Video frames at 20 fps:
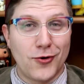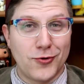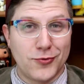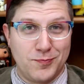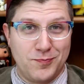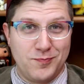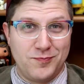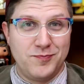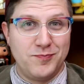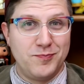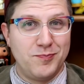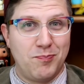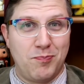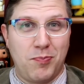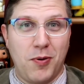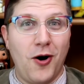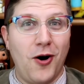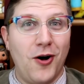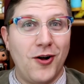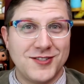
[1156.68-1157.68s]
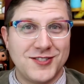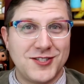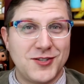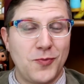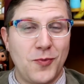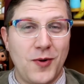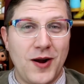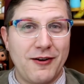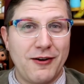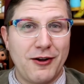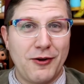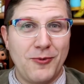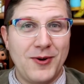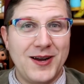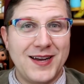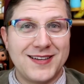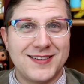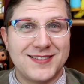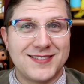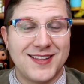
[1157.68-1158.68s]
bald and wearing
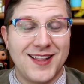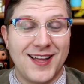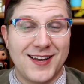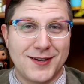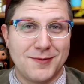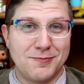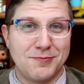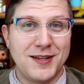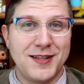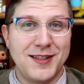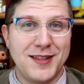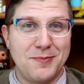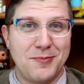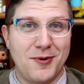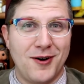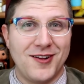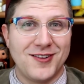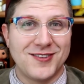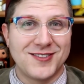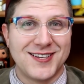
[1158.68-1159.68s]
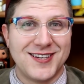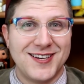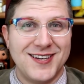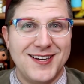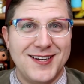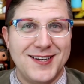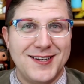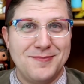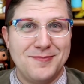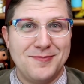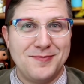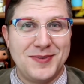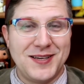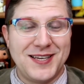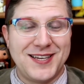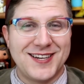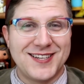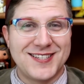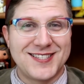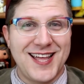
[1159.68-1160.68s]
wigs, like completely bald,
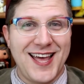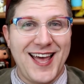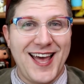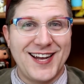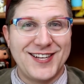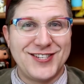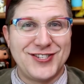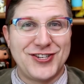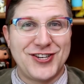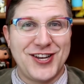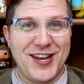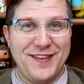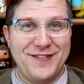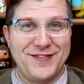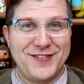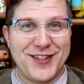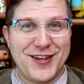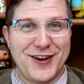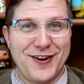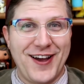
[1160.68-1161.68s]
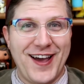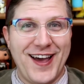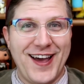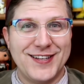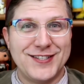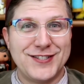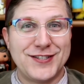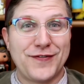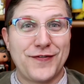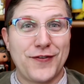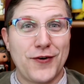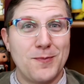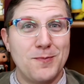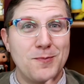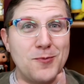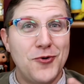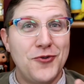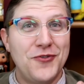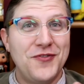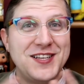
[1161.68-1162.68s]
because they had shaved their heads for
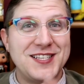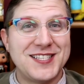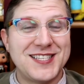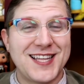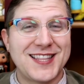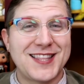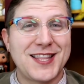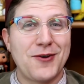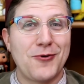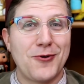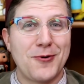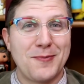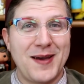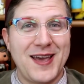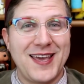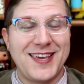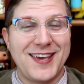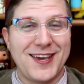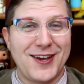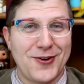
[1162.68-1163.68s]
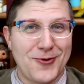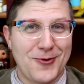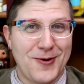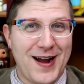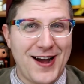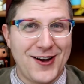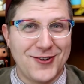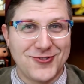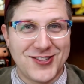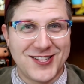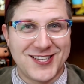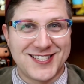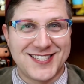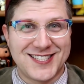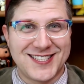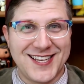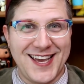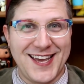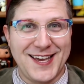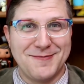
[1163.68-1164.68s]
movies that they were making around the
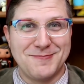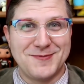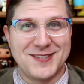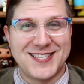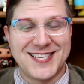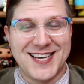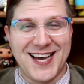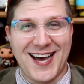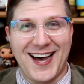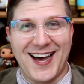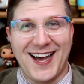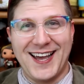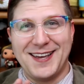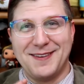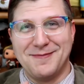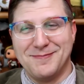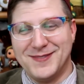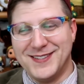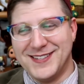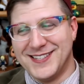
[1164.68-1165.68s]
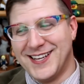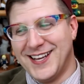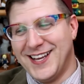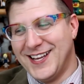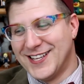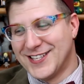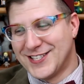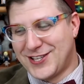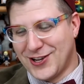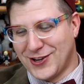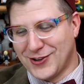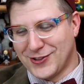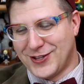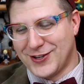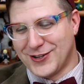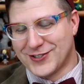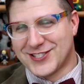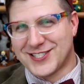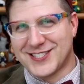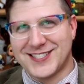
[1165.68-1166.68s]
same time. So
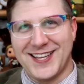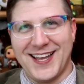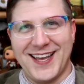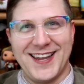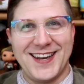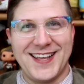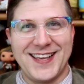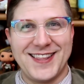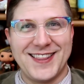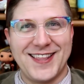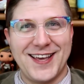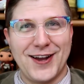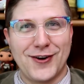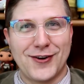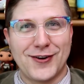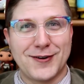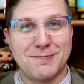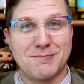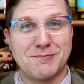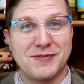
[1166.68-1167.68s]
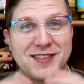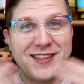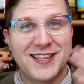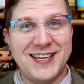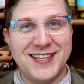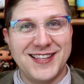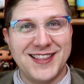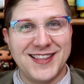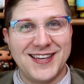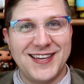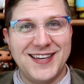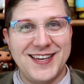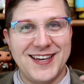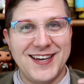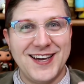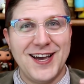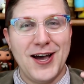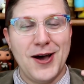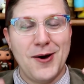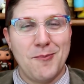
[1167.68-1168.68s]
they're standing there completely
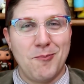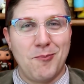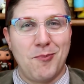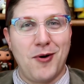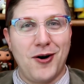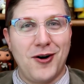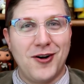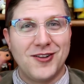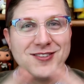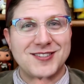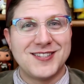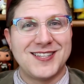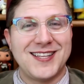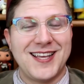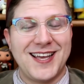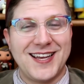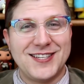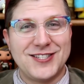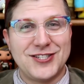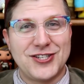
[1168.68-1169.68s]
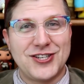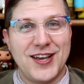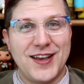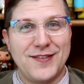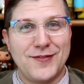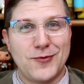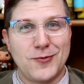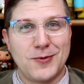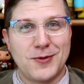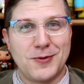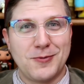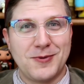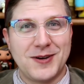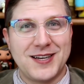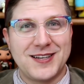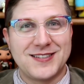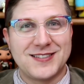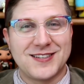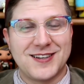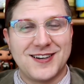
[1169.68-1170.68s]
bald and head shaved with
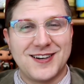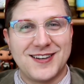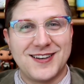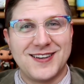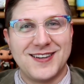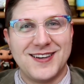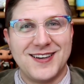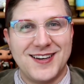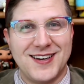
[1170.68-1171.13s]
wigs on.